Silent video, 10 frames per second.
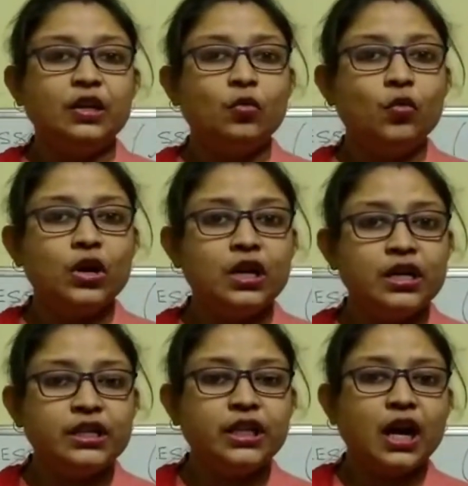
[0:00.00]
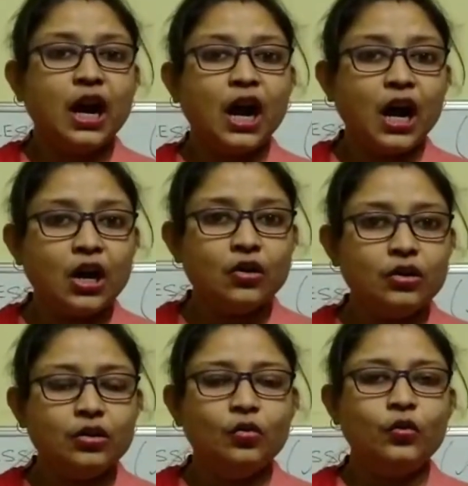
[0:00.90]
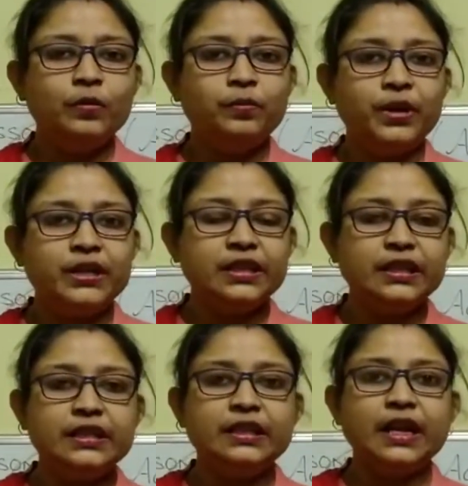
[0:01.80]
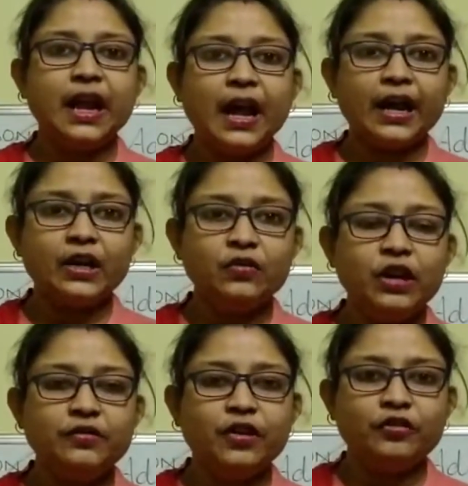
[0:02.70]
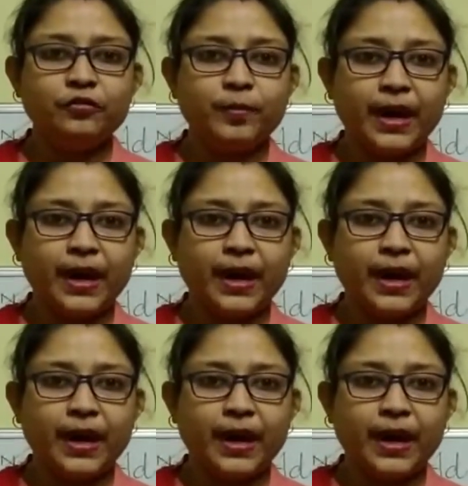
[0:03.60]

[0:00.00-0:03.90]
The word how represents adverb of